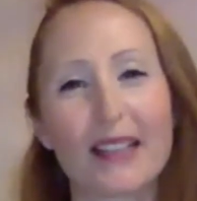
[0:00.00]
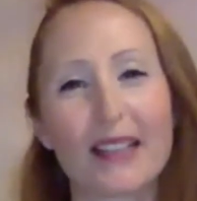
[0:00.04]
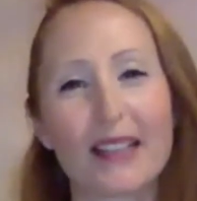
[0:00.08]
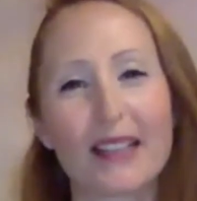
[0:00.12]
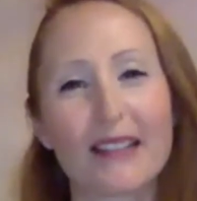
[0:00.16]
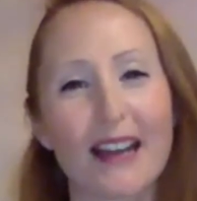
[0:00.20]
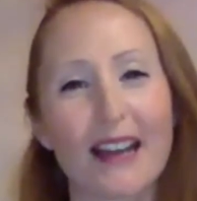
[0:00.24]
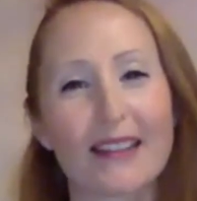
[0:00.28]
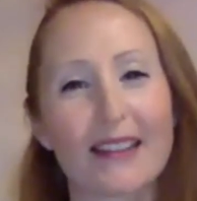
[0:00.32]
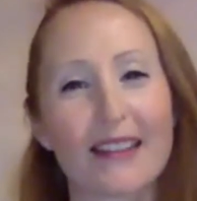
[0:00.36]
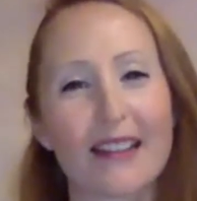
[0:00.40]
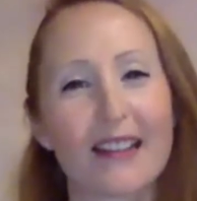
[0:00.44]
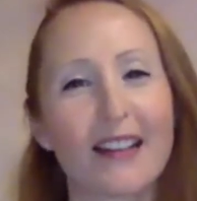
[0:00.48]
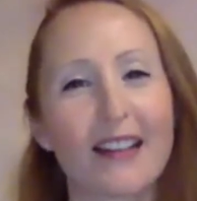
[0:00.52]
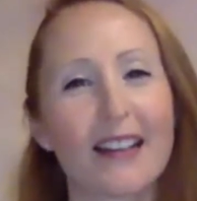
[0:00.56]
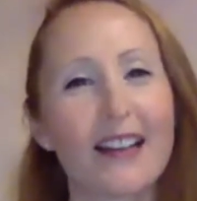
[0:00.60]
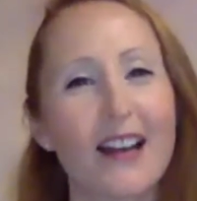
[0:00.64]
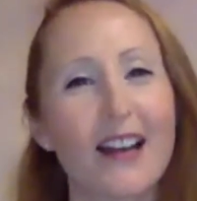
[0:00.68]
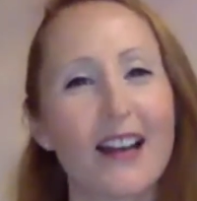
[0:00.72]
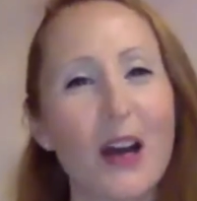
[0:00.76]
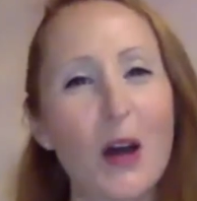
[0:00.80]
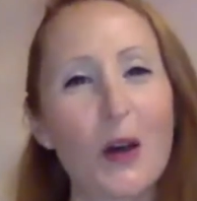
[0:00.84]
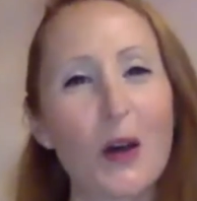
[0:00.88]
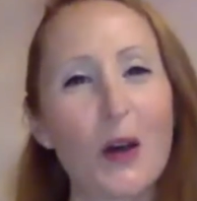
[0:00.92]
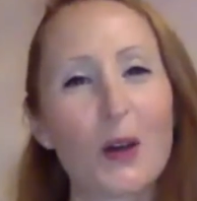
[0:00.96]
being that
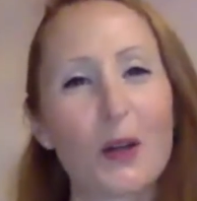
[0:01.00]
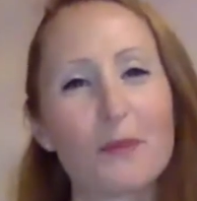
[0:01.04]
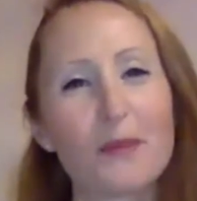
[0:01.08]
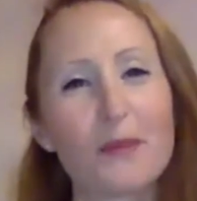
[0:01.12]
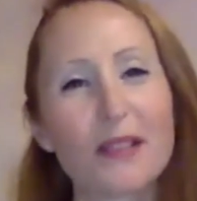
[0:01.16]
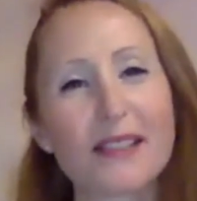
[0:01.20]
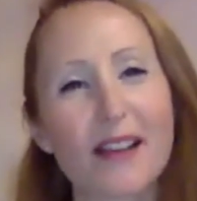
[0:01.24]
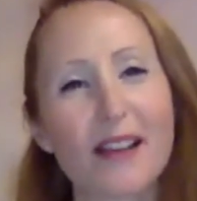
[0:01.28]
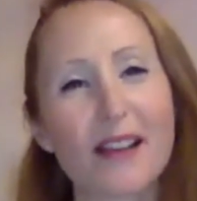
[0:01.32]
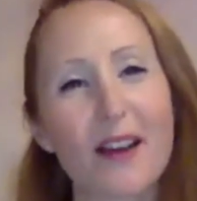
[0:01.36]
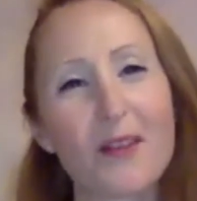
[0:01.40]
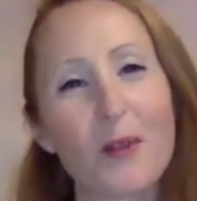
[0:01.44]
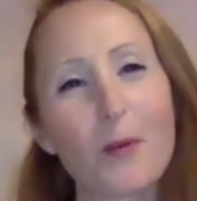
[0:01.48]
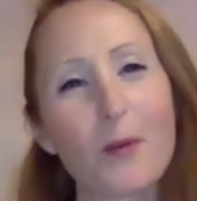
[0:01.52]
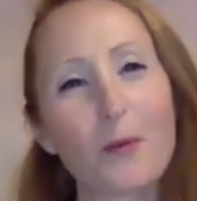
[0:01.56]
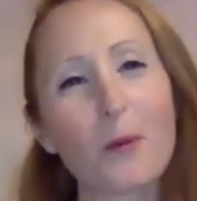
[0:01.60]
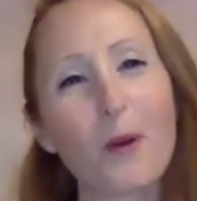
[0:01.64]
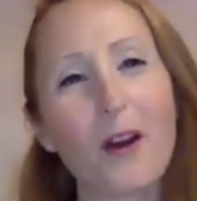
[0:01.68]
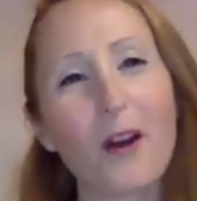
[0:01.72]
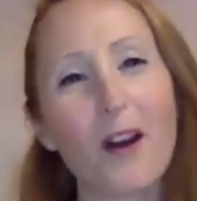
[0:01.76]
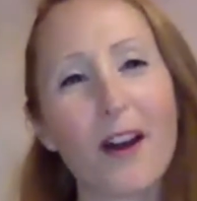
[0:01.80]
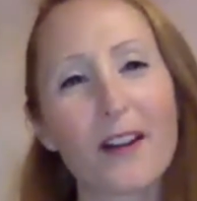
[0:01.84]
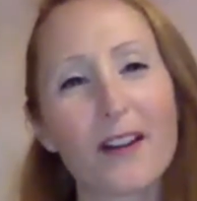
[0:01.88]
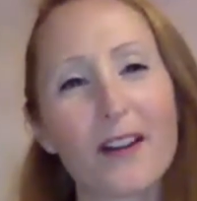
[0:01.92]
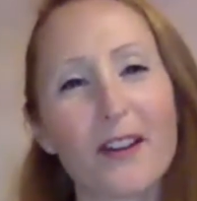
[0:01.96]
the home is on the
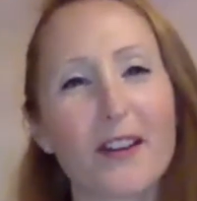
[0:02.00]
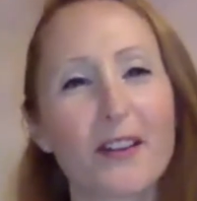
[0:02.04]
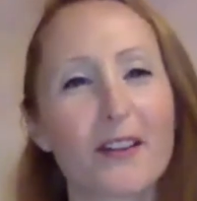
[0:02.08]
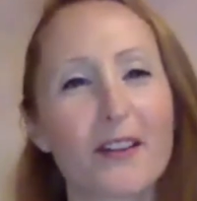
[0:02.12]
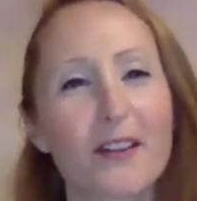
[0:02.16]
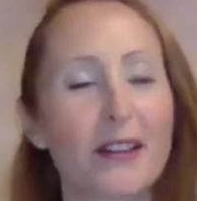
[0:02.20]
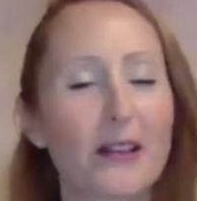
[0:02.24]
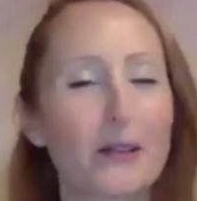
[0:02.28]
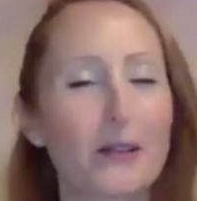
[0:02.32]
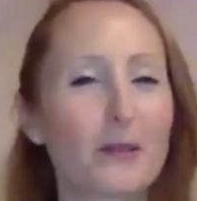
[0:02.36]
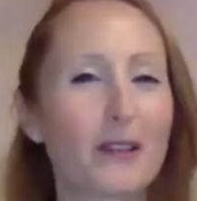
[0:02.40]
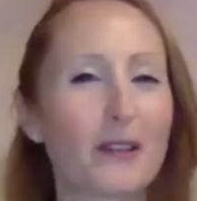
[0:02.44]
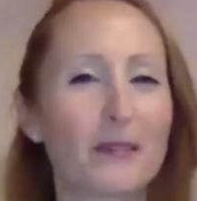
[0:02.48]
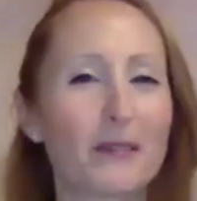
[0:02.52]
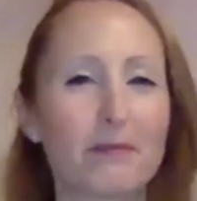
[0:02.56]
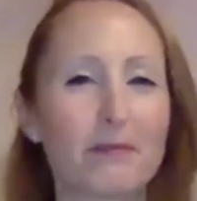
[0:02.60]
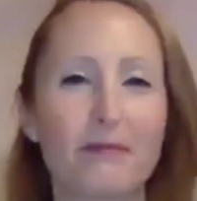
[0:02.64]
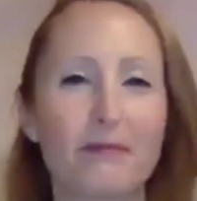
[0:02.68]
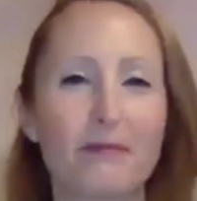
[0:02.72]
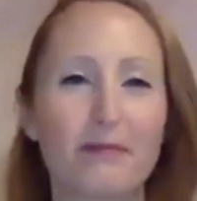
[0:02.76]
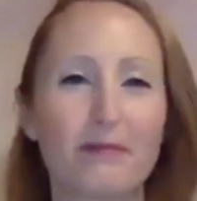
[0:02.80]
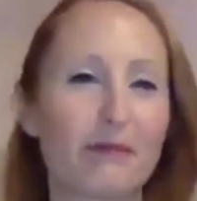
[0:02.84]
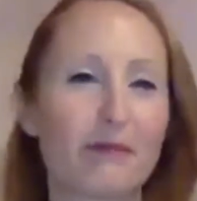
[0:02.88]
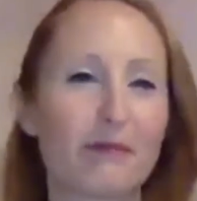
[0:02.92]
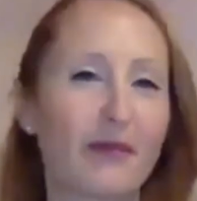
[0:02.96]
water, there were
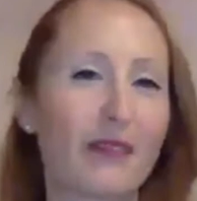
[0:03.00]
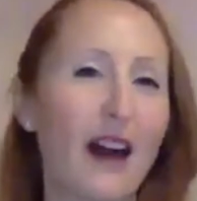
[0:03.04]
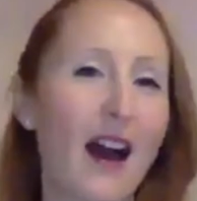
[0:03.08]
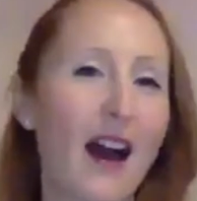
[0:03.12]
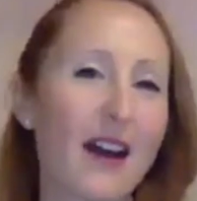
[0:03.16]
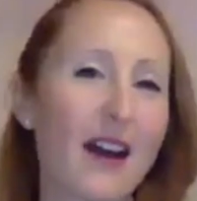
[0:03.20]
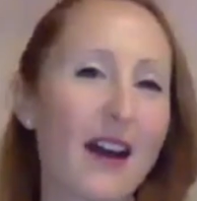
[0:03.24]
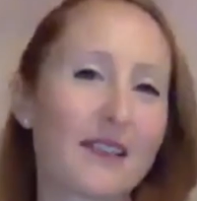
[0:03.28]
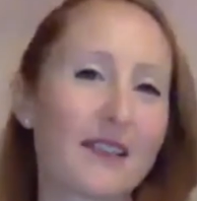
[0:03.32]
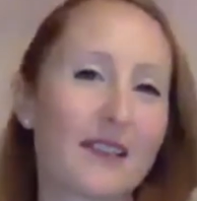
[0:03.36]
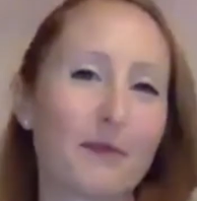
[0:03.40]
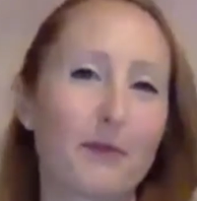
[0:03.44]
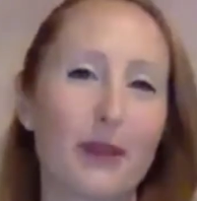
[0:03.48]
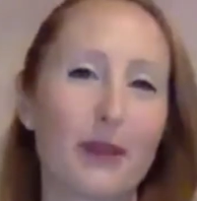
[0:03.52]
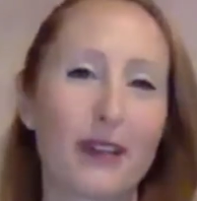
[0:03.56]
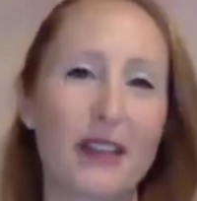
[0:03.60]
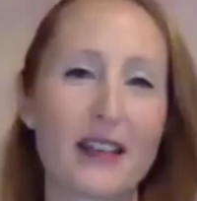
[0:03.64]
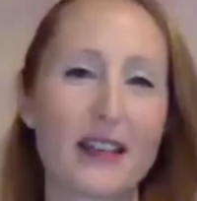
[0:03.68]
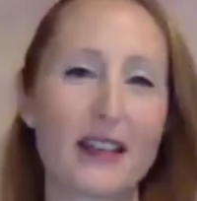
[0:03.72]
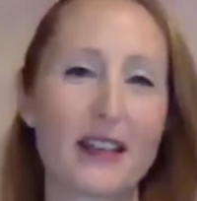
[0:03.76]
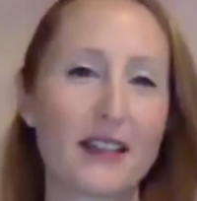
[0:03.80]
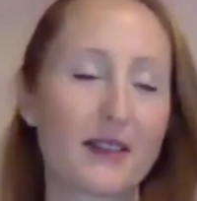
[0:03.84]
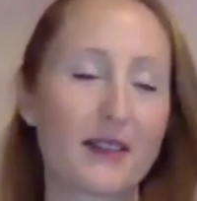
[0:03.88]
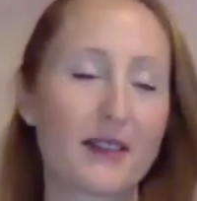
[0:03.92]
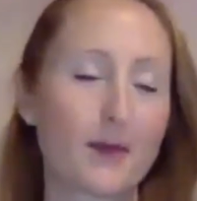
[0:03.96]
lots of
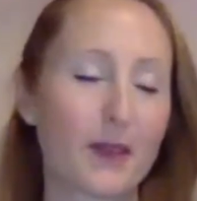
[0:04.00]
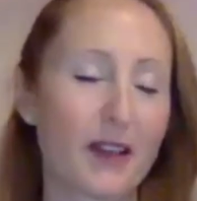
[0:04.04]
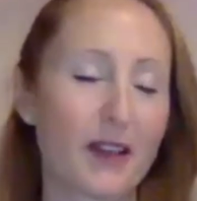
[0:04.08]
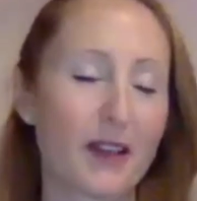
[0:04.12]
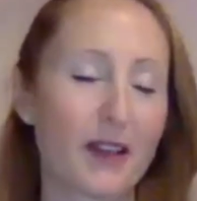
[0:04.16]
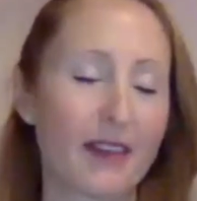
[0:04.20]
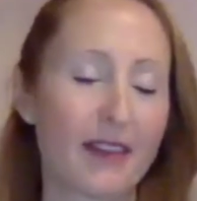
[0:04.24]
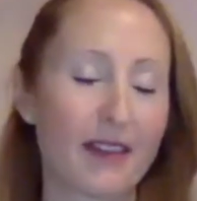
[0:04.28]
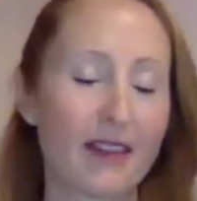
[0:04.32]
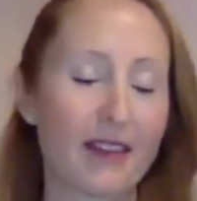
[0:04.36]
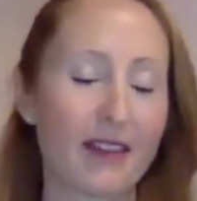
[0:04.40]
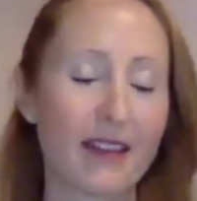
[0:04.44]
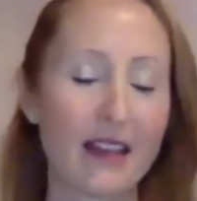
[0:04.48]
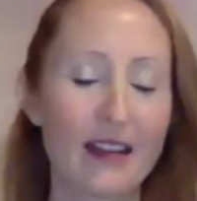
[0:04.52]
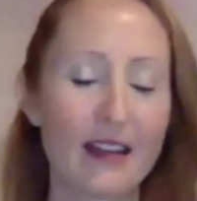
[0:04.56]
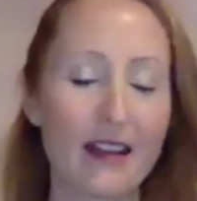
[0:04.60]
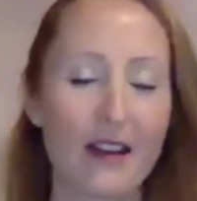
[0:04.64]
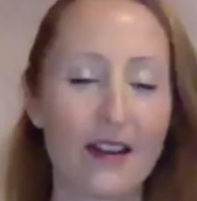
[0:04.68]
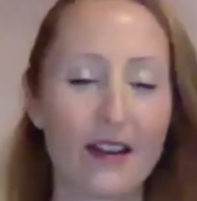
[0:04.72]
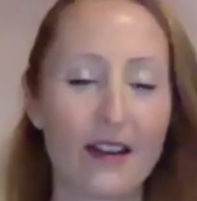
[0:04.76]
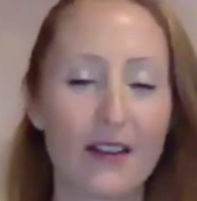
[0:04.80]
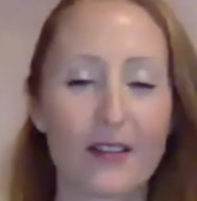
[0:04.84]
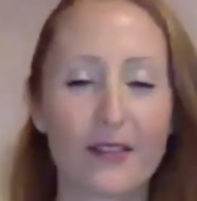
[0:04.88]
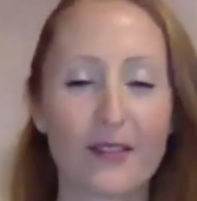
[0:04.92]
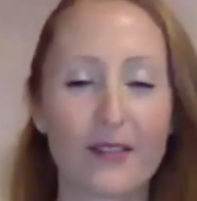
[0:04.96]
plays with, you
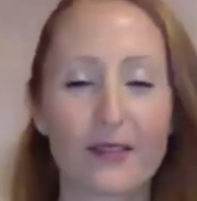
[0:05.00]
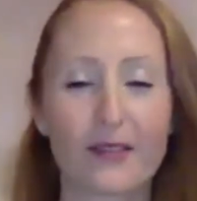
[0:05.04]
know,